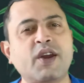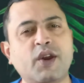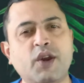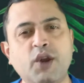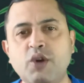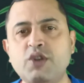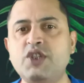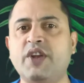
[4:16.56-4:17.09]

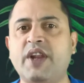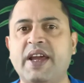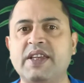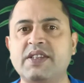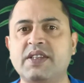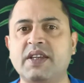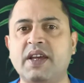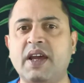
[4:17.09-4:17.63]
Close your
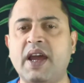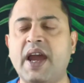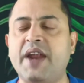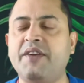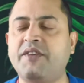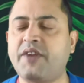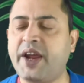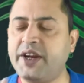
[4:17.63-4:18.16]
eyes
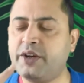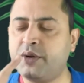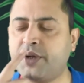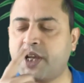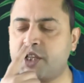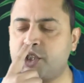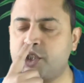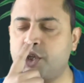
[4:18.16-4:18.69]
and try to
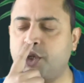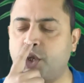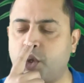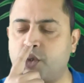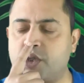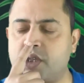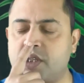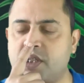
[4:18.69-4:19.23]
touch your
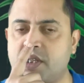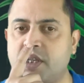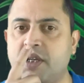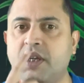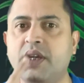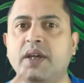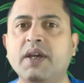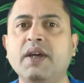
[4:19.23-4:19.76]
nose.
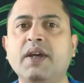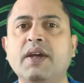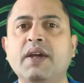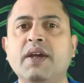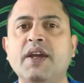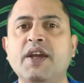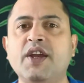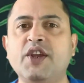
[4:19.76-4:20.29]

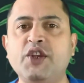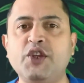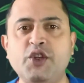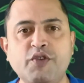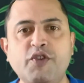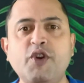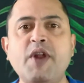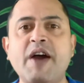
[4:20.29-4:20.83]

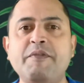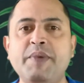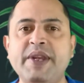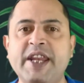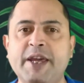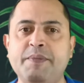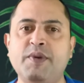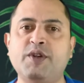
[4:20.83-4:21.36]
You would have
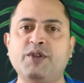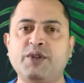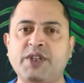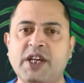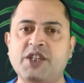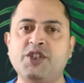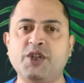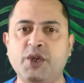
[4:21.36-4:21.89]
been able to
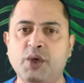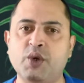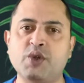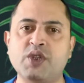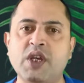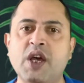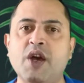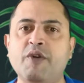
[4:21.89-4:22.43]
touch your
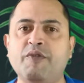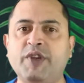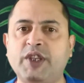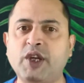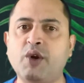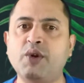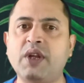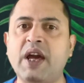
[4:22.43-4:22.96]
nose
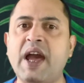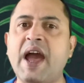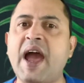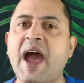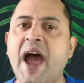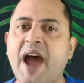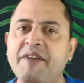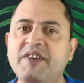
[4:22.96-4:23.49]
without
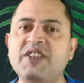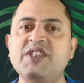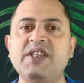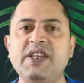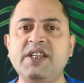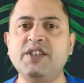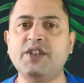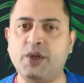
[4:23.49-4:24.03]
having
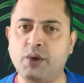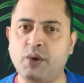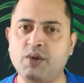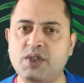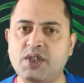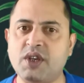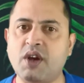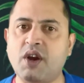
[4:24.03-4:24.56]
seen the
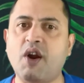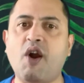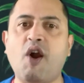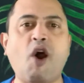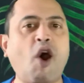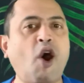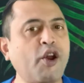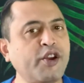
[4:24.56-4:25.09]
nose
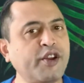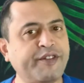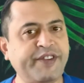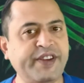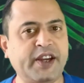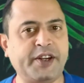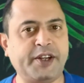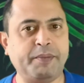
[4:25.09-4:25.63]
or your
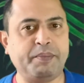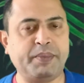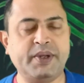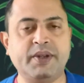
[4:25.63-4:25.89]
fingertip.